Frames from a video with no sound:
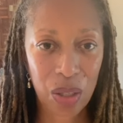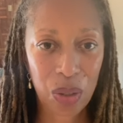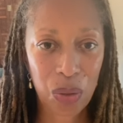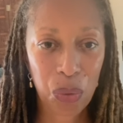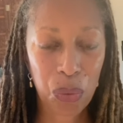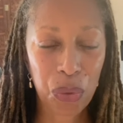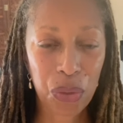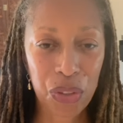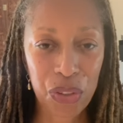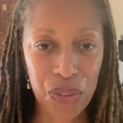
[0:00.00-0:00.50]

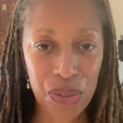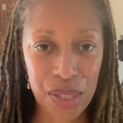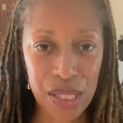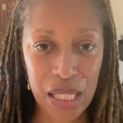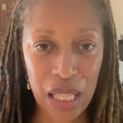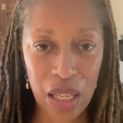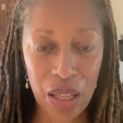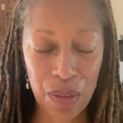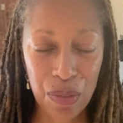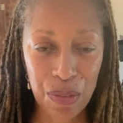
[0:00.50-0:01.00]
order
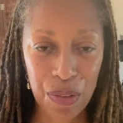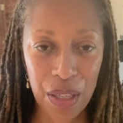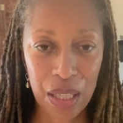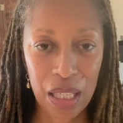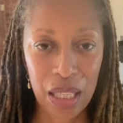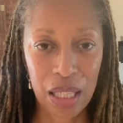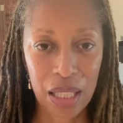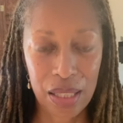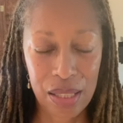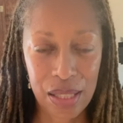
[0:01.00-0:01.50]
yourself
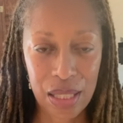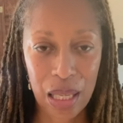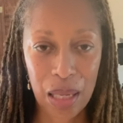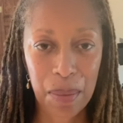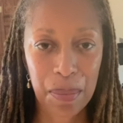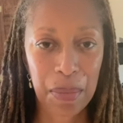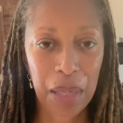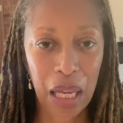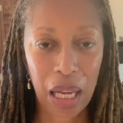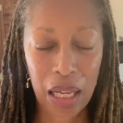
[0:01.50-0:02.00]

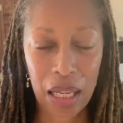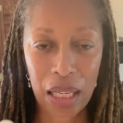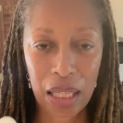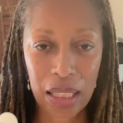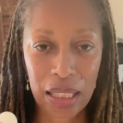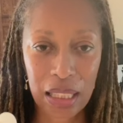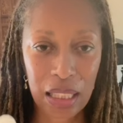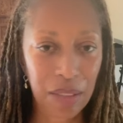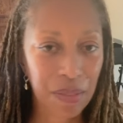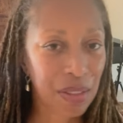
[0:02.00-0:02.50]
some,
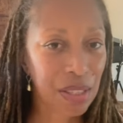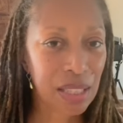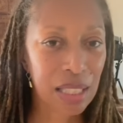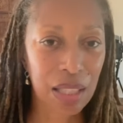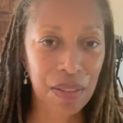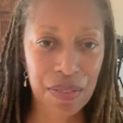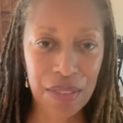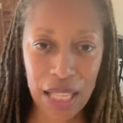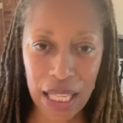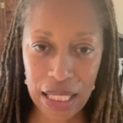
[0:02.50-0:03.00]
give
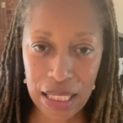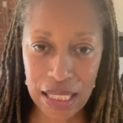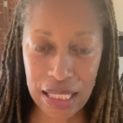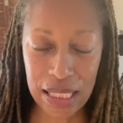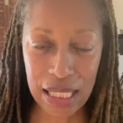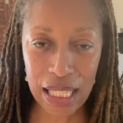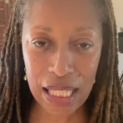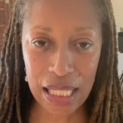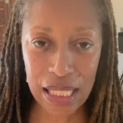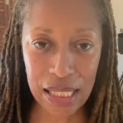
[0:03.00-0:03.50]
yourself 90
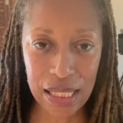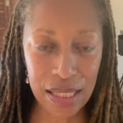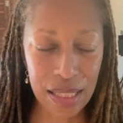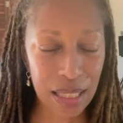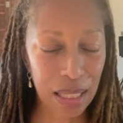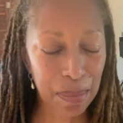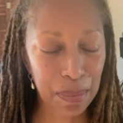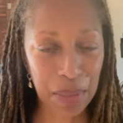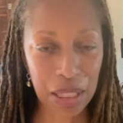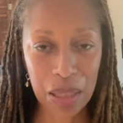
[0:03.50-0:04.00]
days,
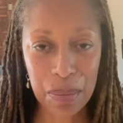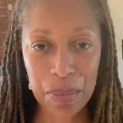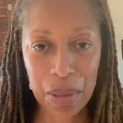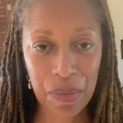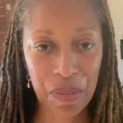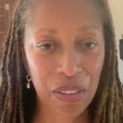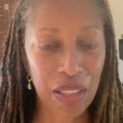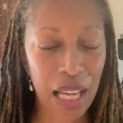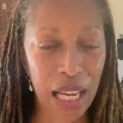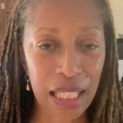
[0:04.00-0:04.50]
a minimum
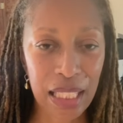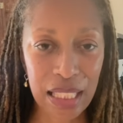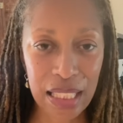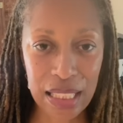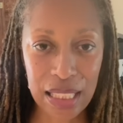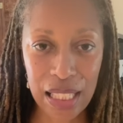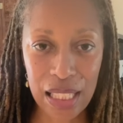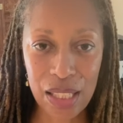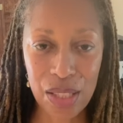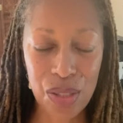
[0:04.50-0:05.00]
of 90
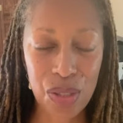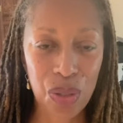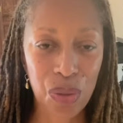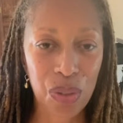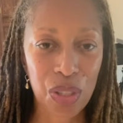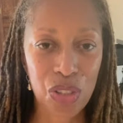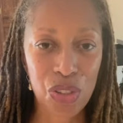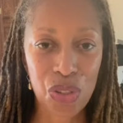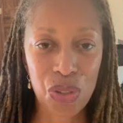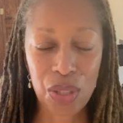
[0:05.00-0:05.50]
days, so
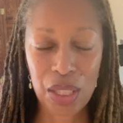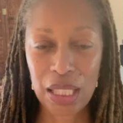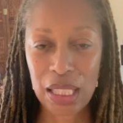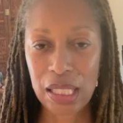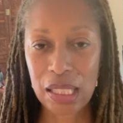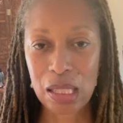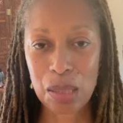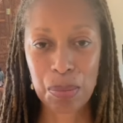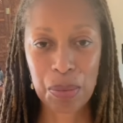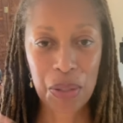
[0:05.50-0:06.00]
that you can
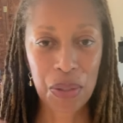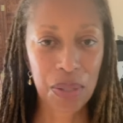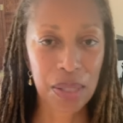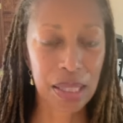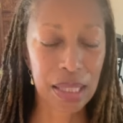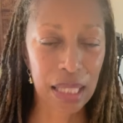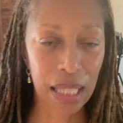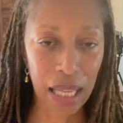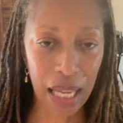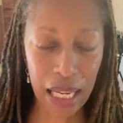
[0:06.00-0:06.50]
experience
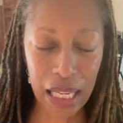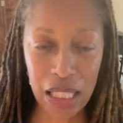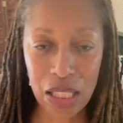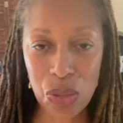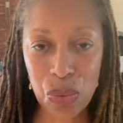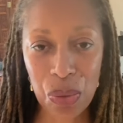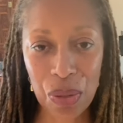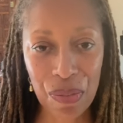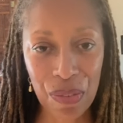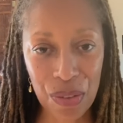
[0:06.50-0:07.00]
the age
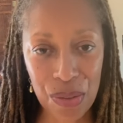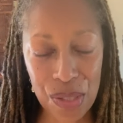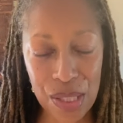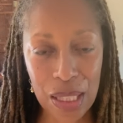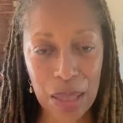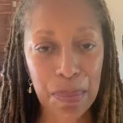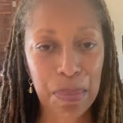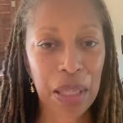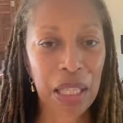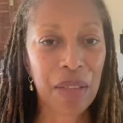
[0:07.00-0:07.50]

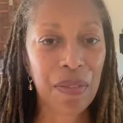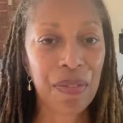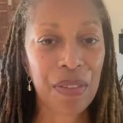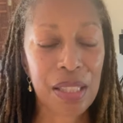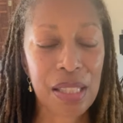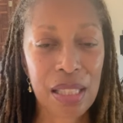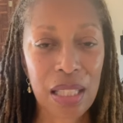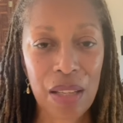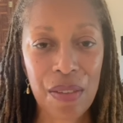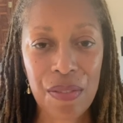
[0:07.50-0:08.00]
reversing
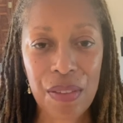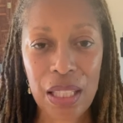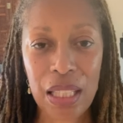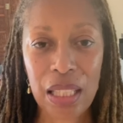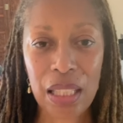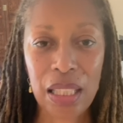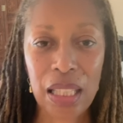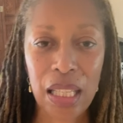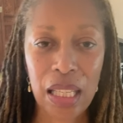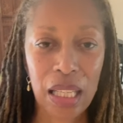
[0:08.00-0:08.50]
benefits of
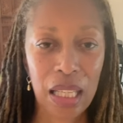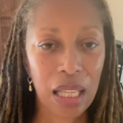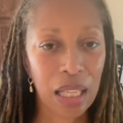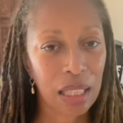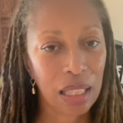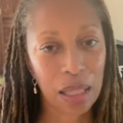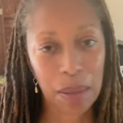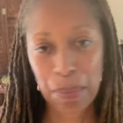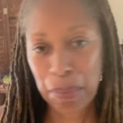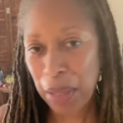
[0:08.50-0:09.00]
it,
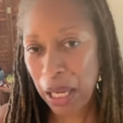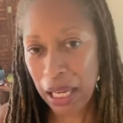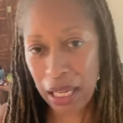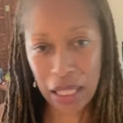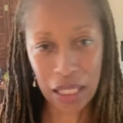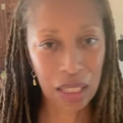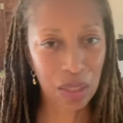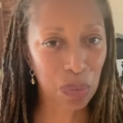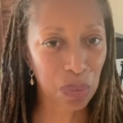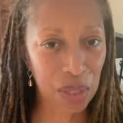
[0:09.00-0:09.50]
the
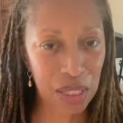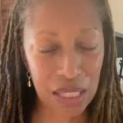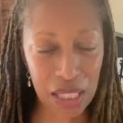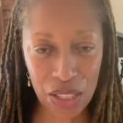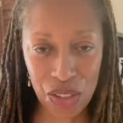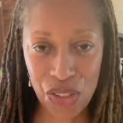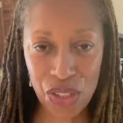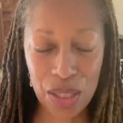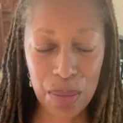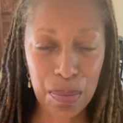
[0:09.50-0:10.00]
pain
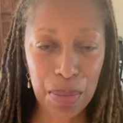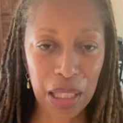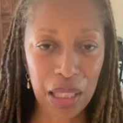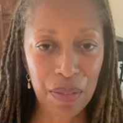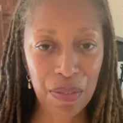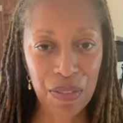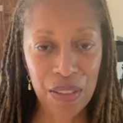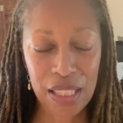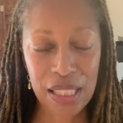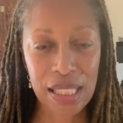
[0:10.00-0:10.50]
reduction
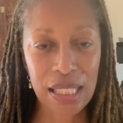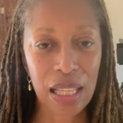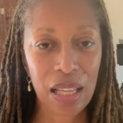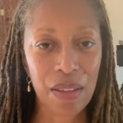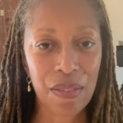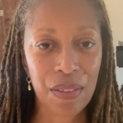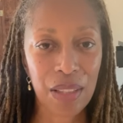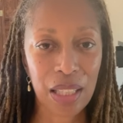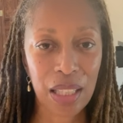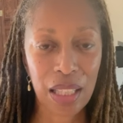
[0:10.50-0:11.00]
benefits
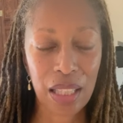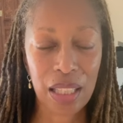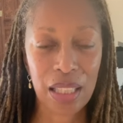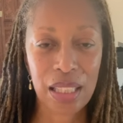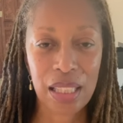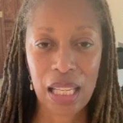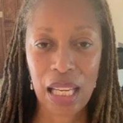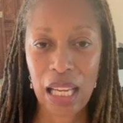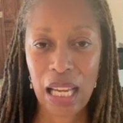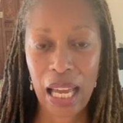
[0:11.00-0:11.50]
of it.
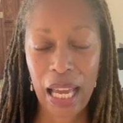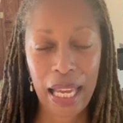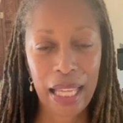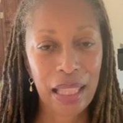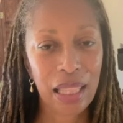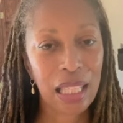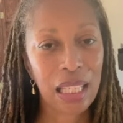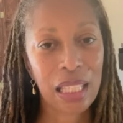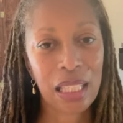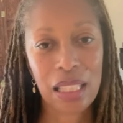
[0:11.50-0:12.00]
And
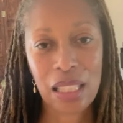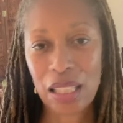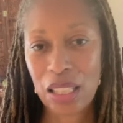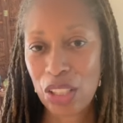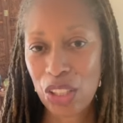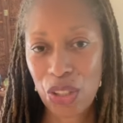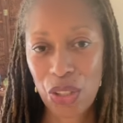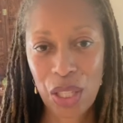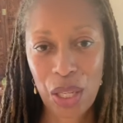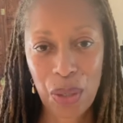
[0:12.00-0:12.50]
then,
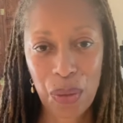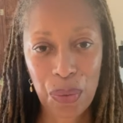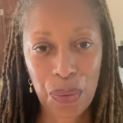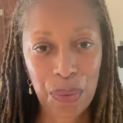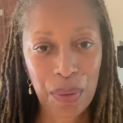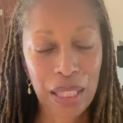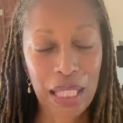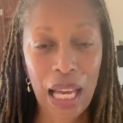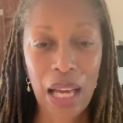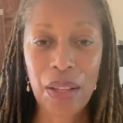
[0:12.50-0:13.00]

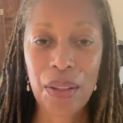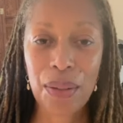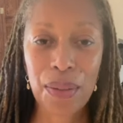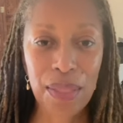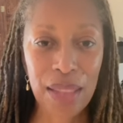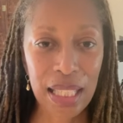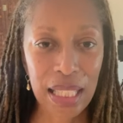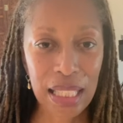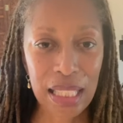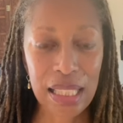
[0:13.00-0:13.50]
the other
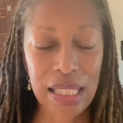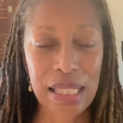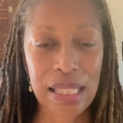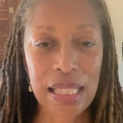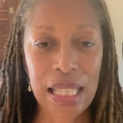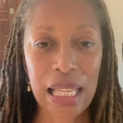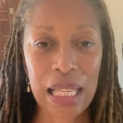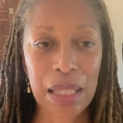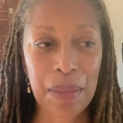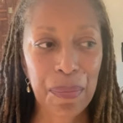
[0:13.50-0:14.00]
thing is
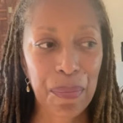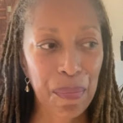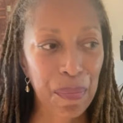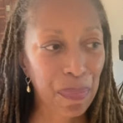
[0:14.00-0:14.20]
that